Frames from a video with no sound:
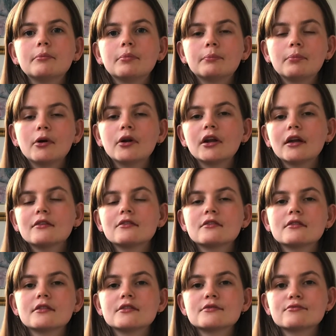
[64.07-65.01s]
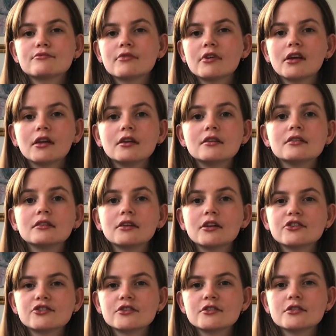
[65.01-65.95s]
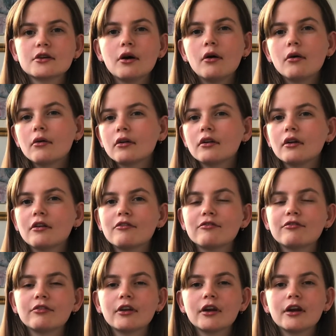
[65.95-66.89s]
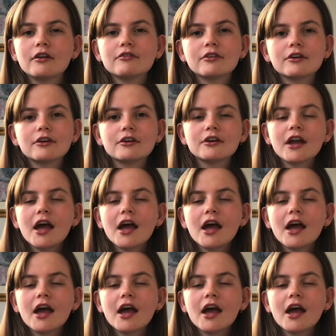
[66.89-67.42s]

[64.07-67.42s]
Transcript: put into this really delicious coconut flavored